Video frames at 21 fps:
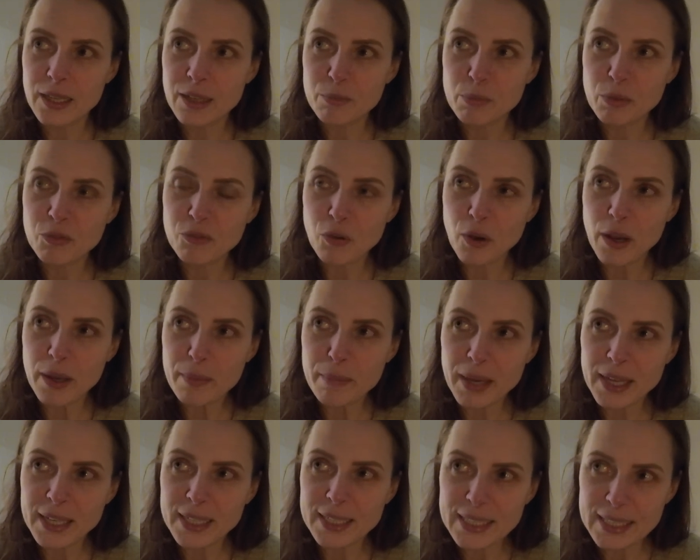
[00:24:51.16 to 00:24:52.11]
before I
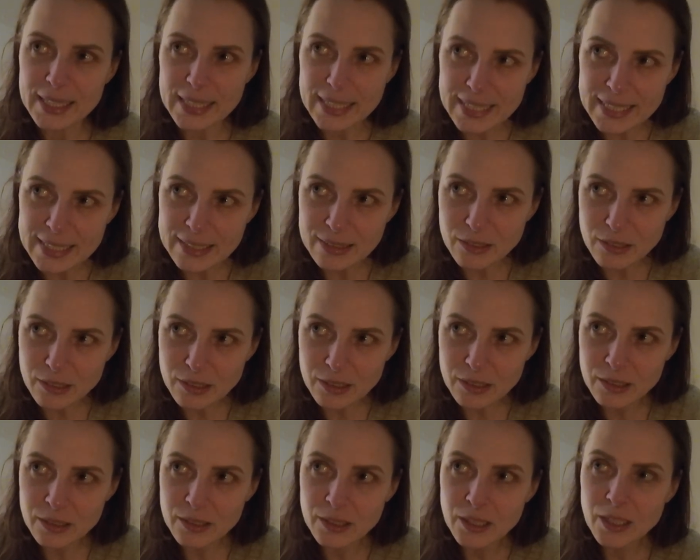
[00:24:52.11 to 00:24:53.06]
made it
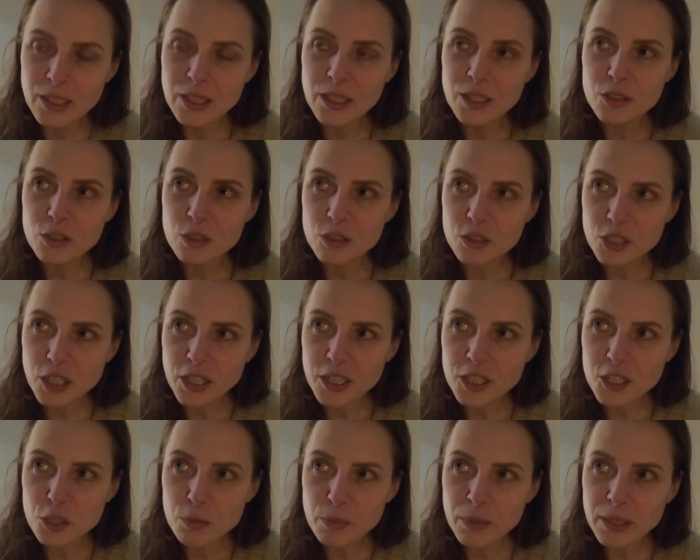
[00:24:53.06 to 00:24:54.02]
legal to
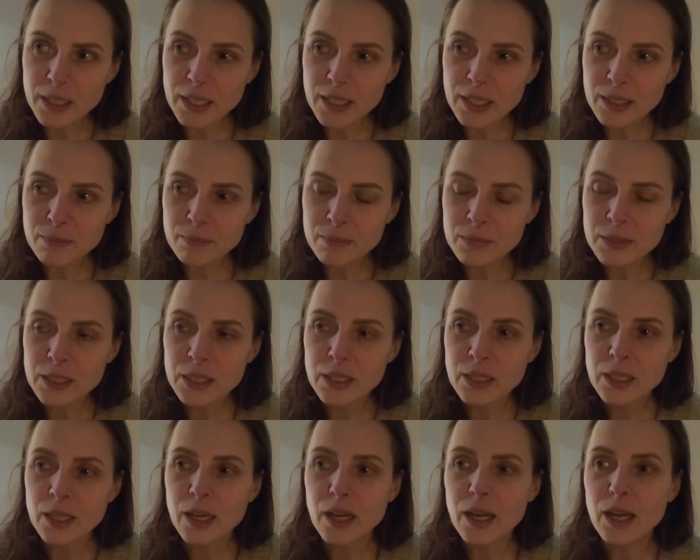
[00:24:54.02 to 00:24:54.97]
change my name,
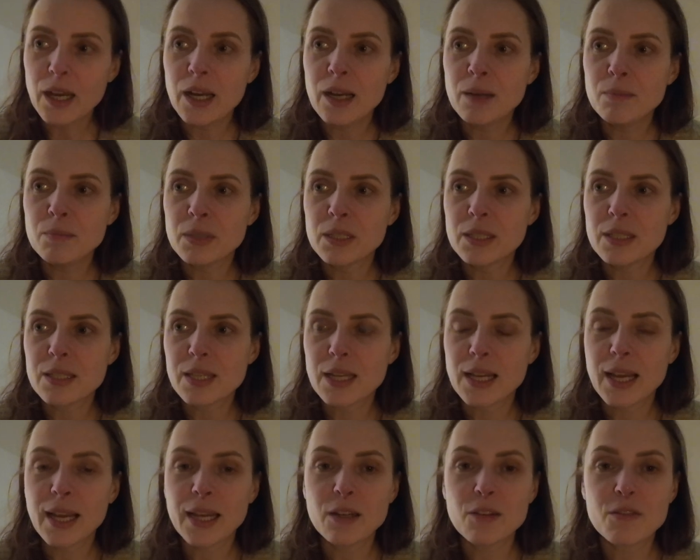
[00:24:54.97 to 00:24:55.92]
because I
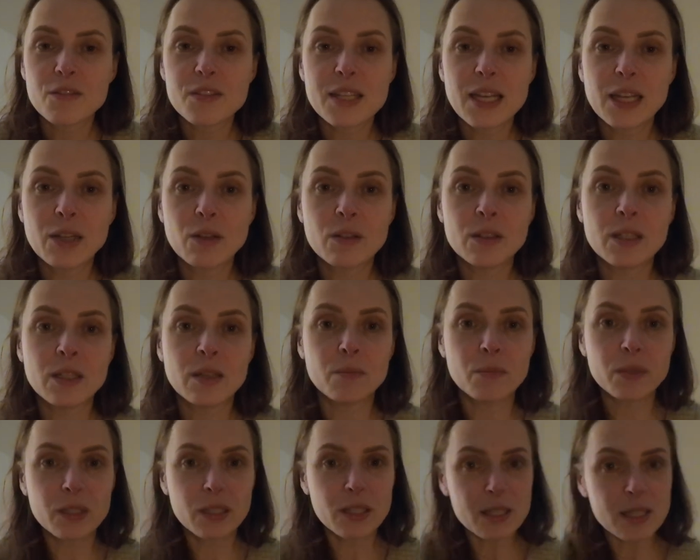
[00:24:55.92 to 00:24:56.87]
kind of sat on it,
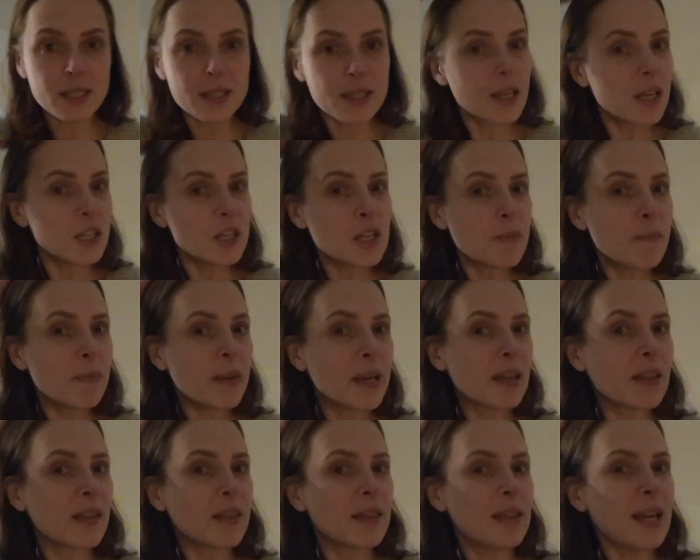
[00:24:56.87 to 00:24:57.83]
because it's such a
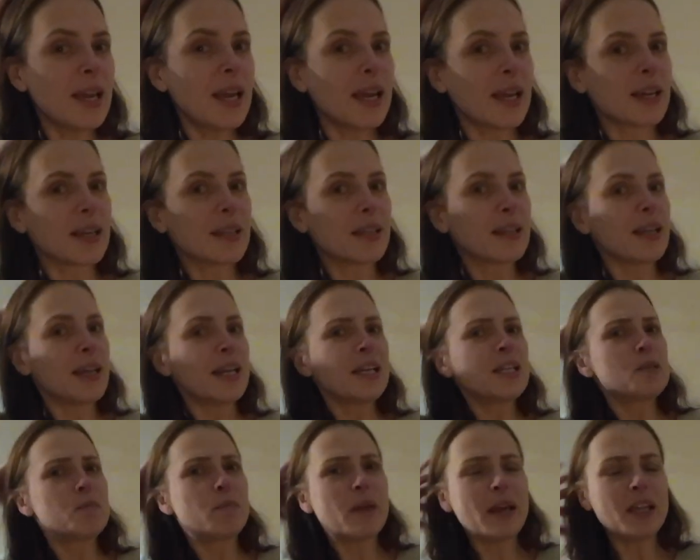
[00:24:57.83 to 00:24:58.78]
big thing,
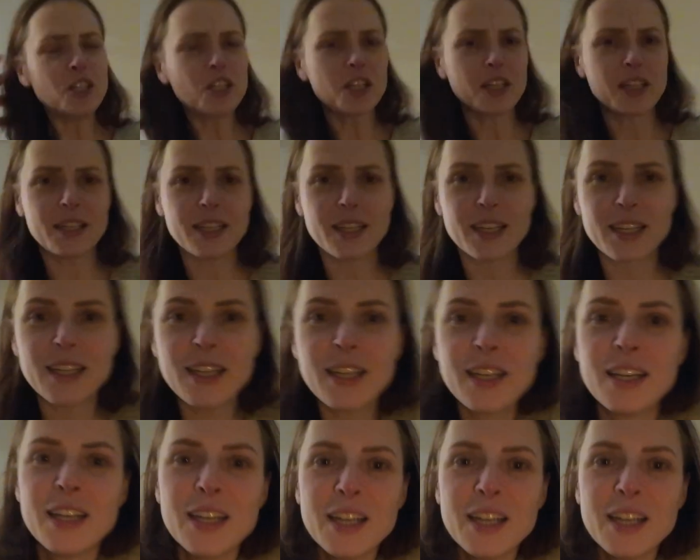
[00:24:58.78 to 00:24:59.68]
especially